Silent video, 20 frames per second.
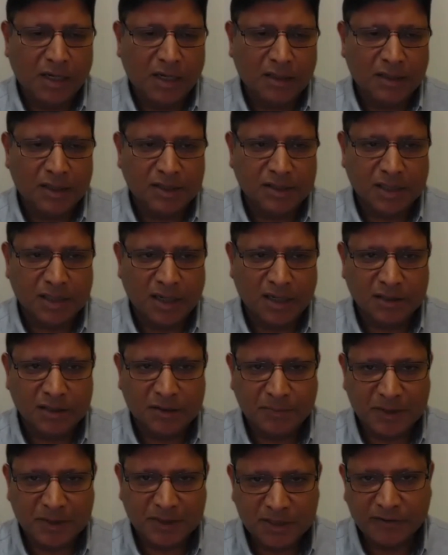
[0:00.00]
designed
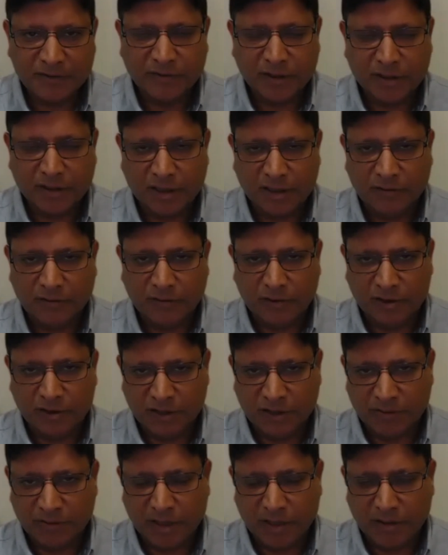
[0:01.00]
specifically for
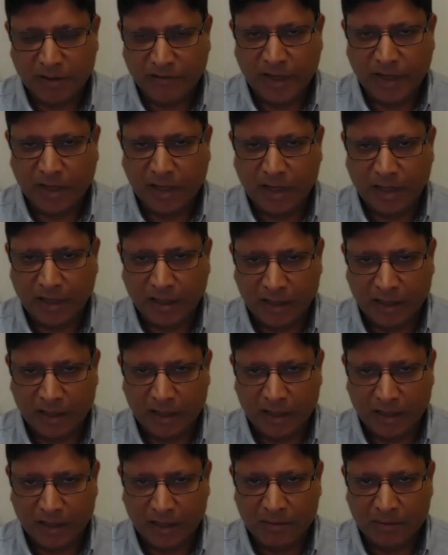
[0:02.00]
generative AI and
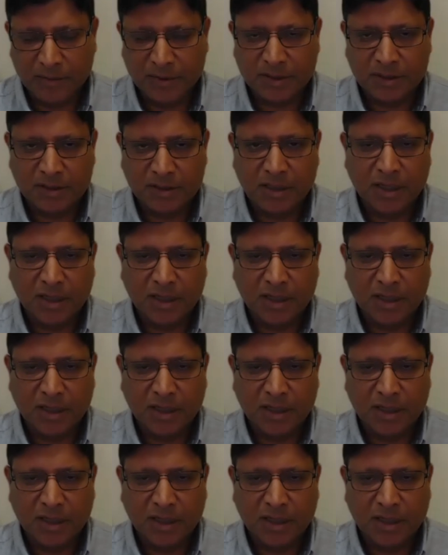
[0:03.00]
LLMs